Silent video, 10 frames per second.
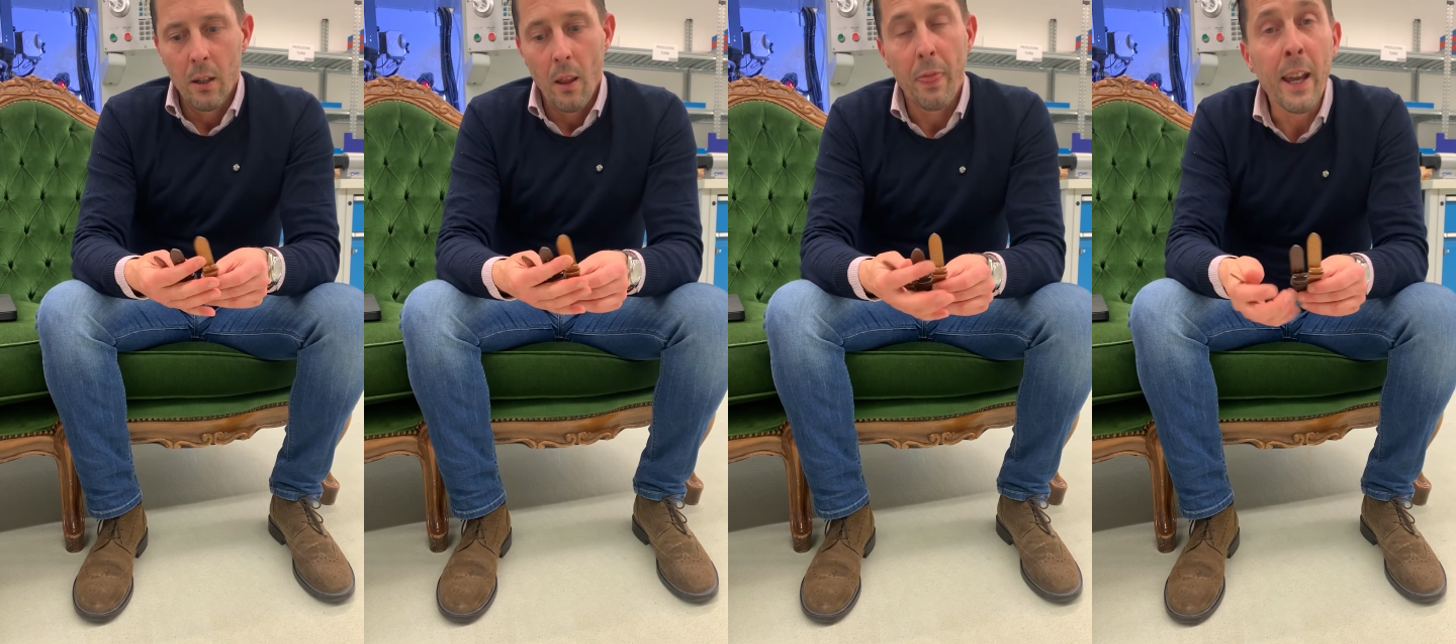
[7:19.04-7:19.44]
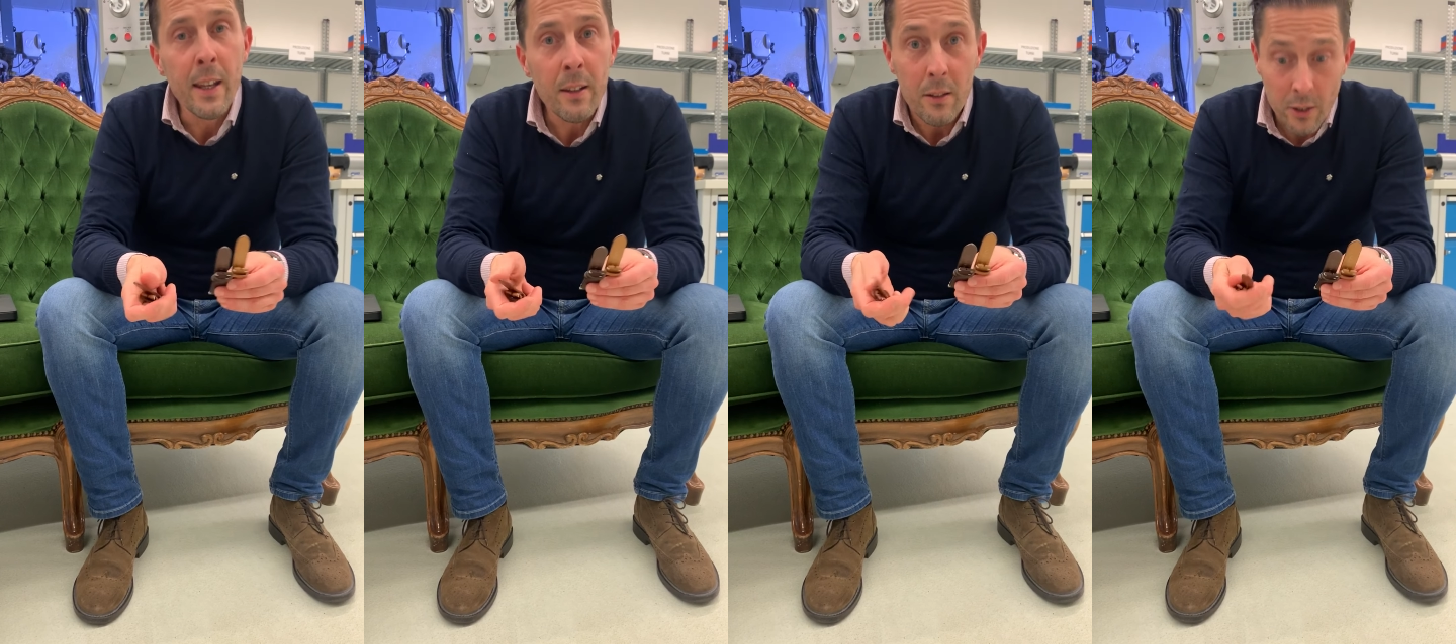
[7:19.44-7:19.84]

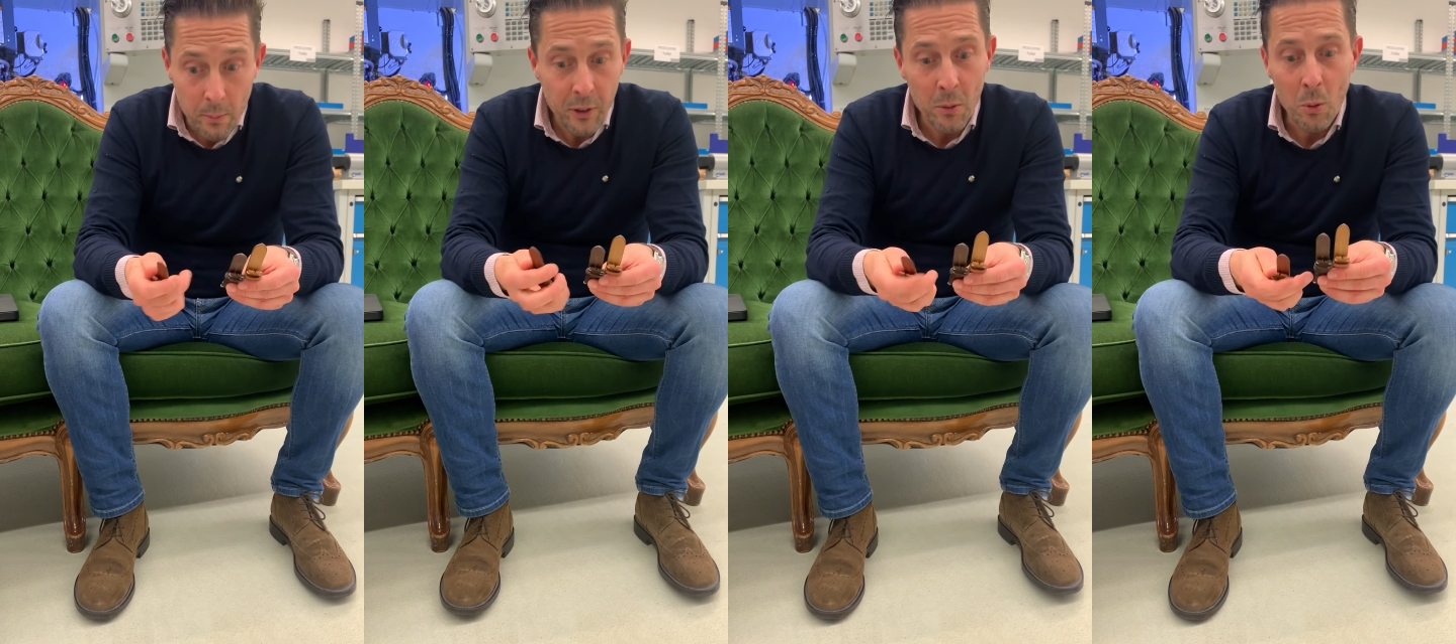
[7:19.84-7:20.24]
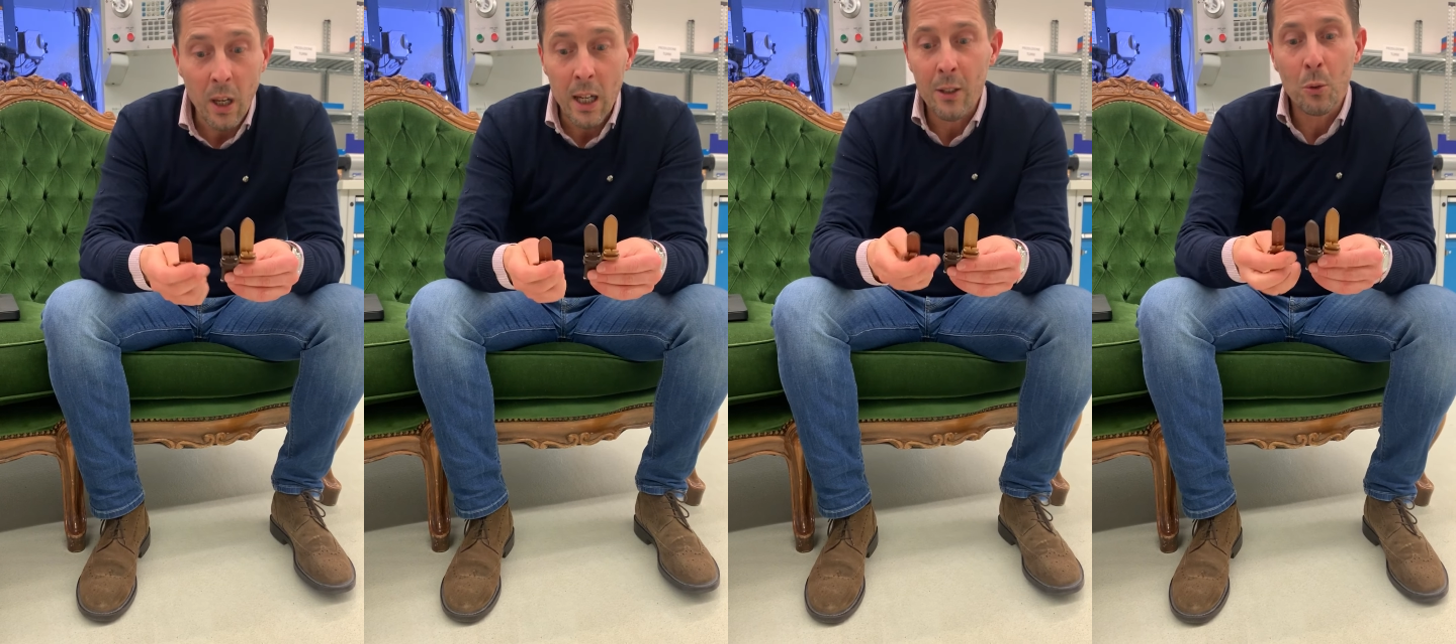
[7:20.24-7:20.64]
Then something we would
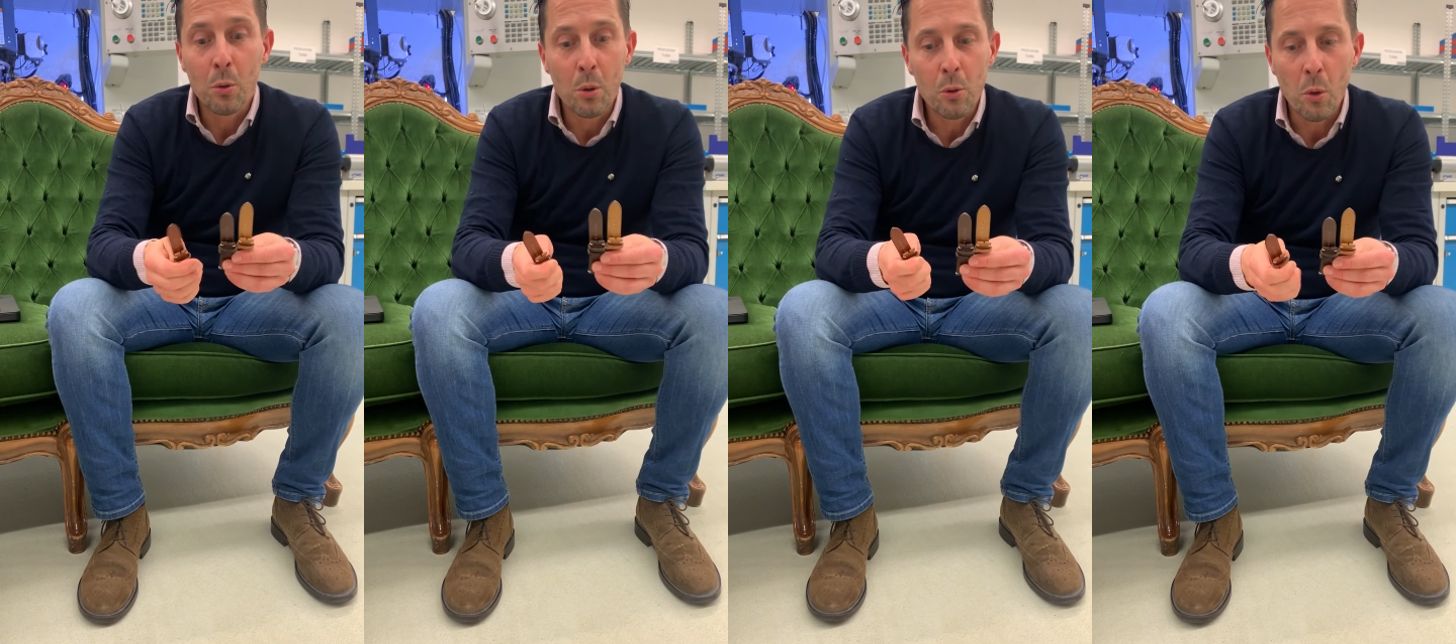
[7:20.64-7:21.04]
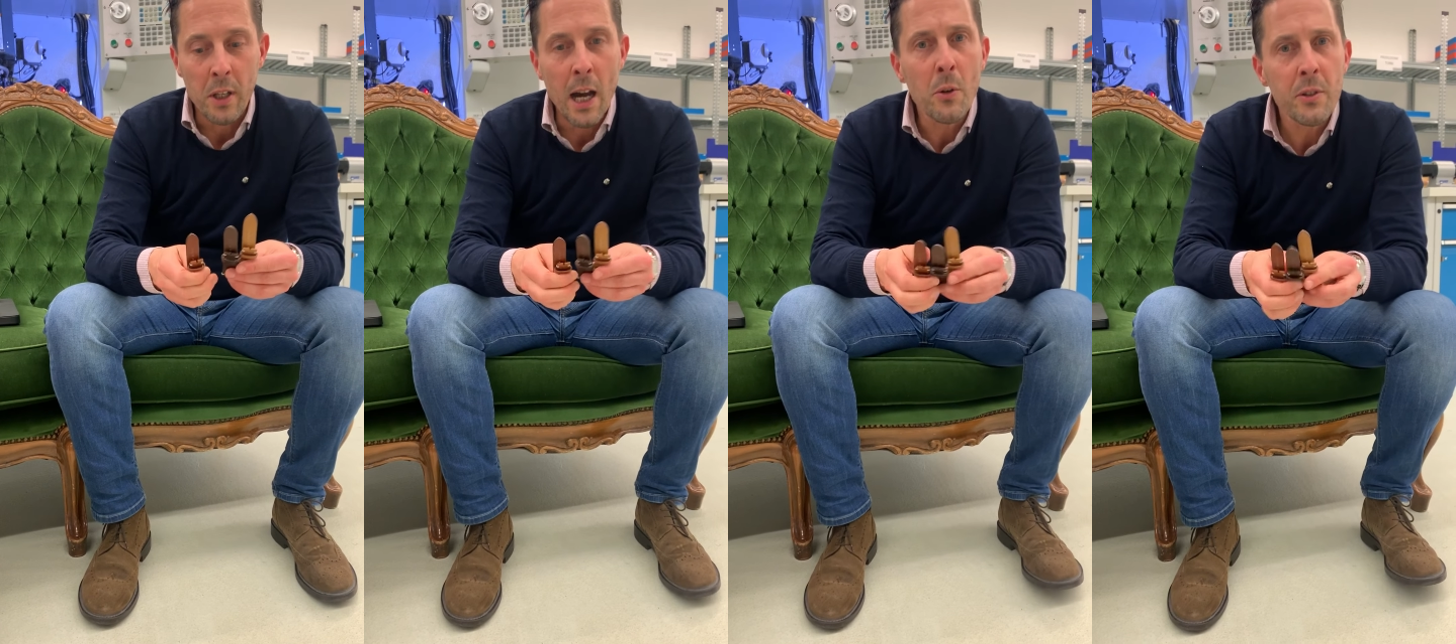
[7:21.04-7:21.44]
like to
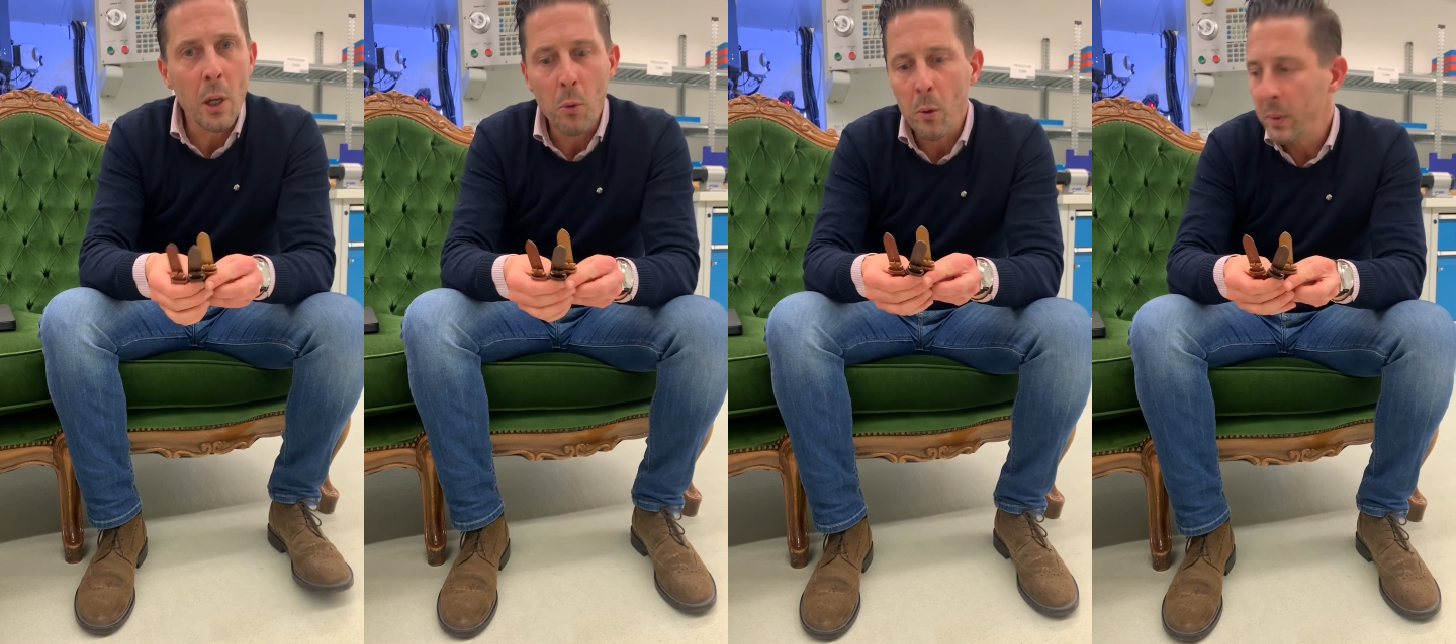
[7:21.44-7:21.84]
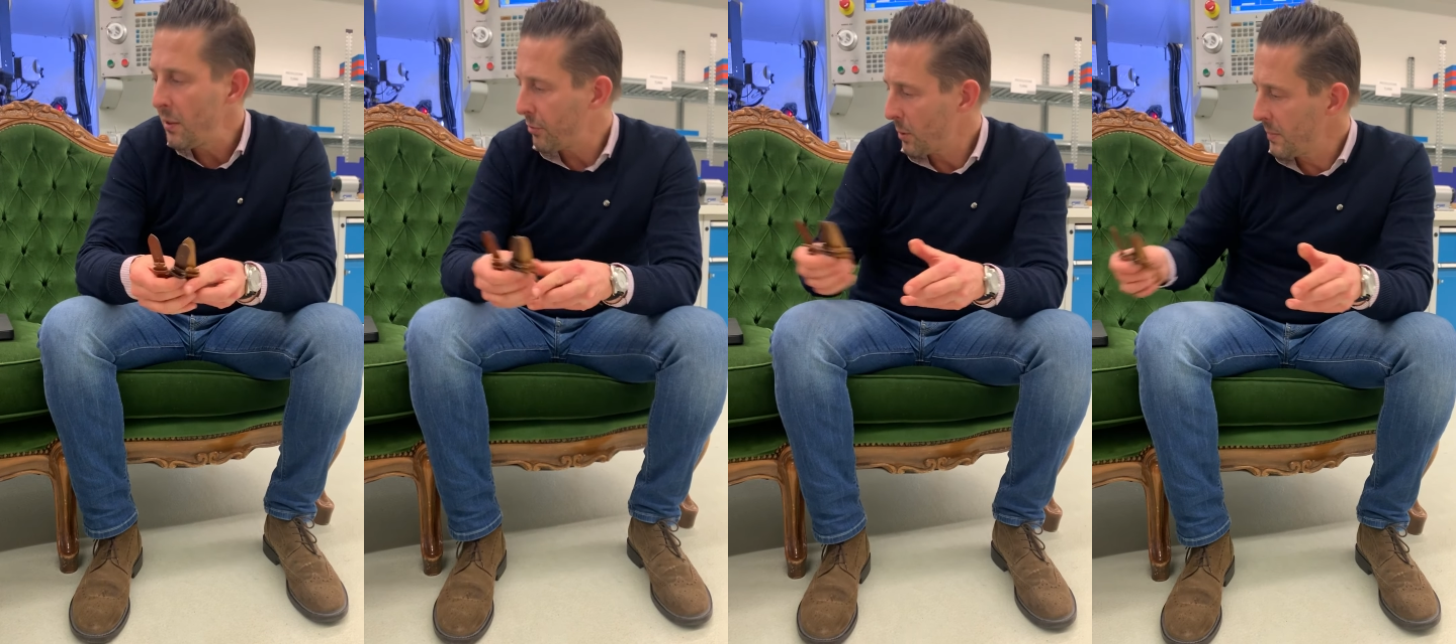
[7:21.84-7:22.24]
announce, there will be
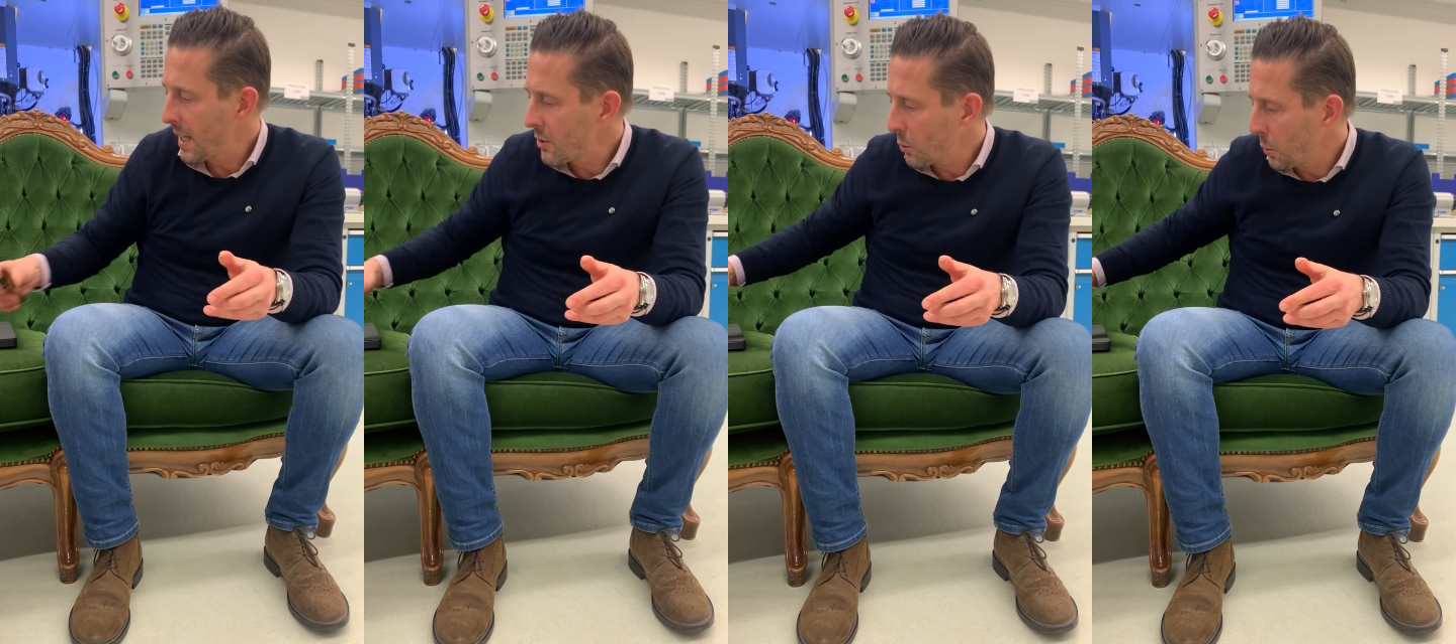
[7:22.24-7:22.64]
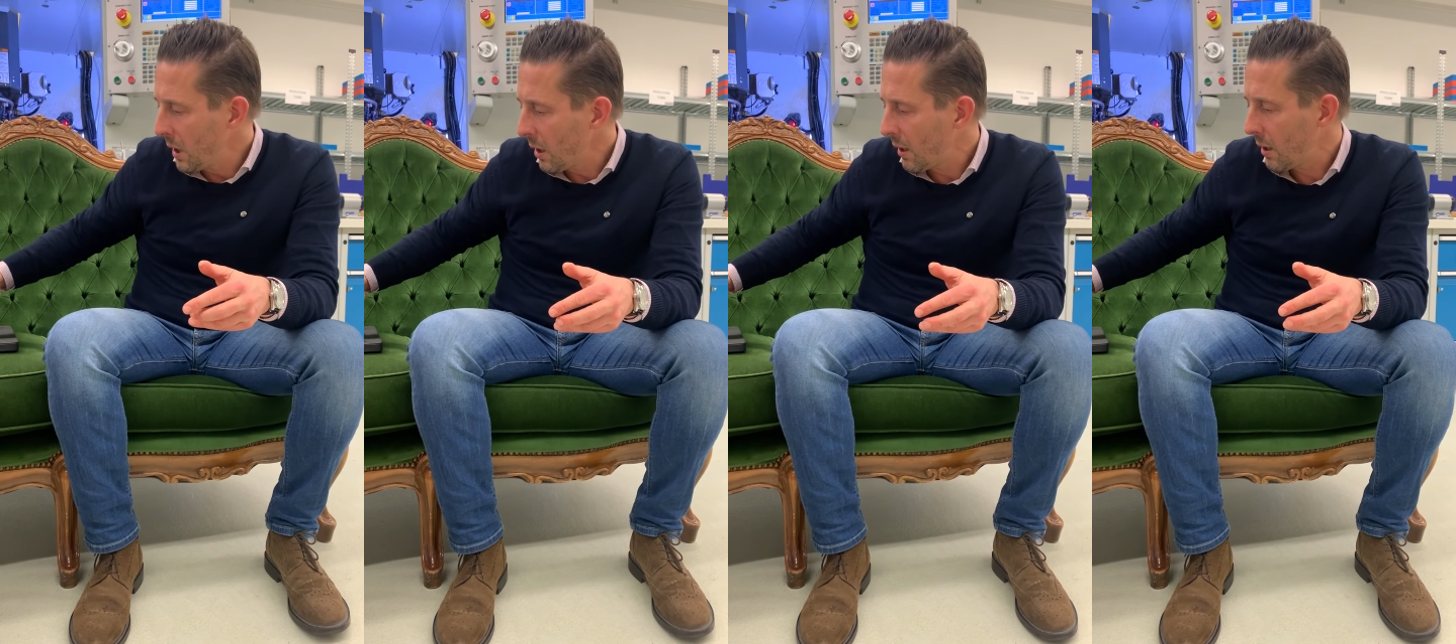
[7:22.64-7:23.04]
from next week